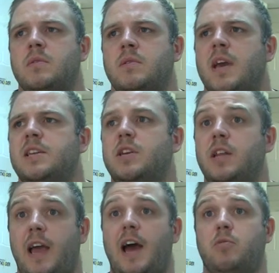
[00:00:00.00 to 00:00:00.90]
Yeah,
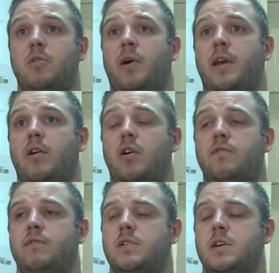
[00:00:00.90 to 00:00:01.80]
certainly hard work paying
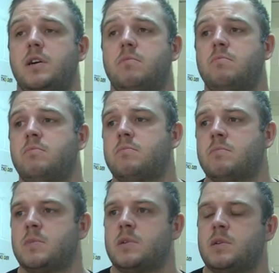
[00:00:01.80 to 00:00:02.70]
off. I
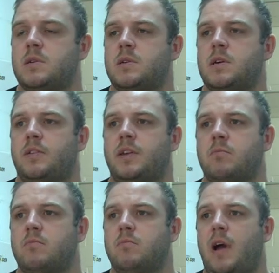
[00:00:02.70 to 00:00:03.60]

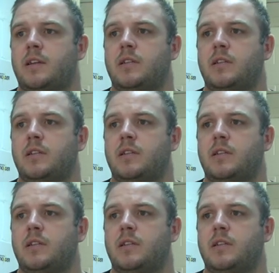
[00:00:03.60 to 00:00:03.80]
think Michael